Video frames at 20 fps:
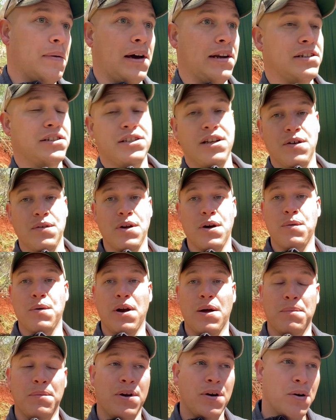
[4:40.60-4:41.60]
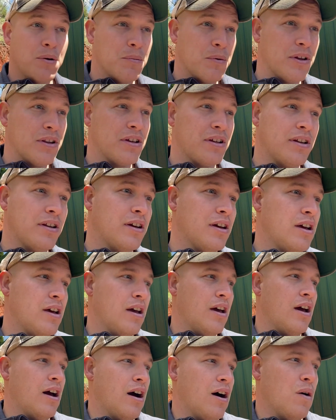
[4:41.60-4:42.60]
don't know what I'm doing with it,
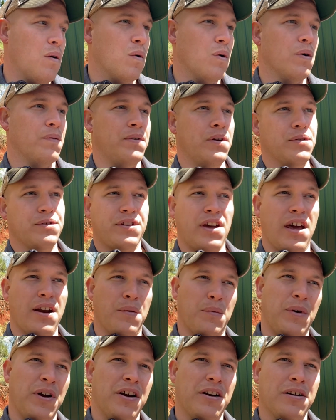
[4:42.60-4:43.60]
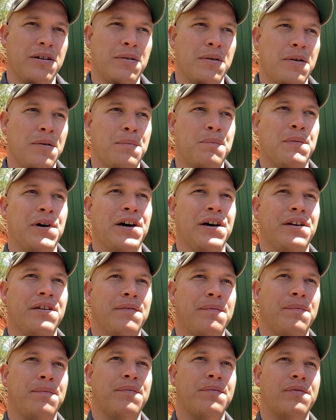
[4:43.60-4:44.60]
or if it was kind of weird. But
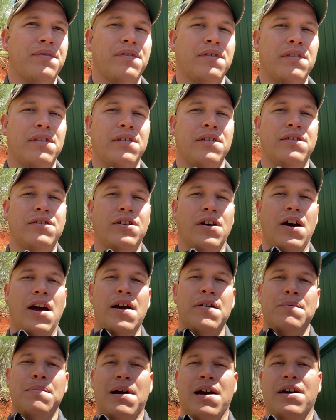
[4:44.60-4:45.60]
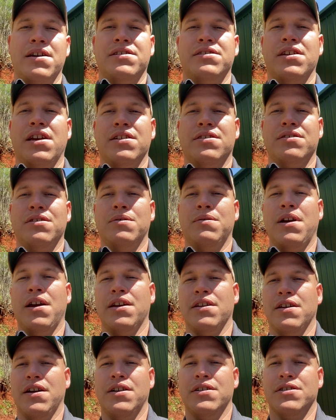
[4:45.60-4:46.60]
so everybody sets their
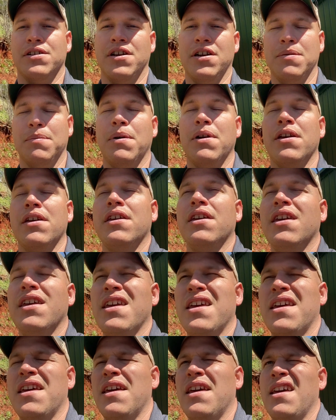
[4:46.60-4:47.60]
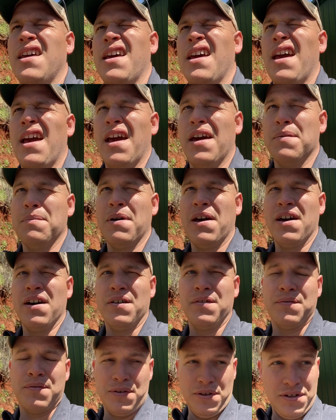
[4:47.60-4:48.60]
regulators up at
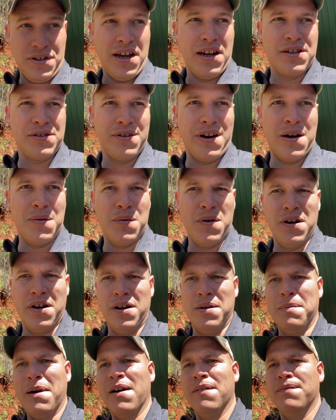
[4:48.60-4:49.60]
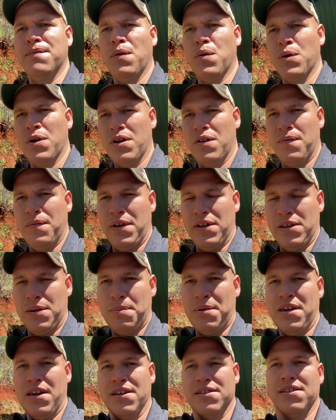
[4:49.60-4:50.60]
about, for the texture I wanted, about 40 to
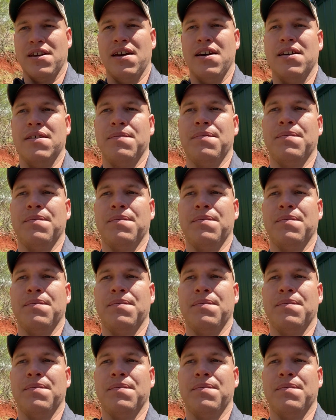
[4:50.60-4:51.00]
50 psi.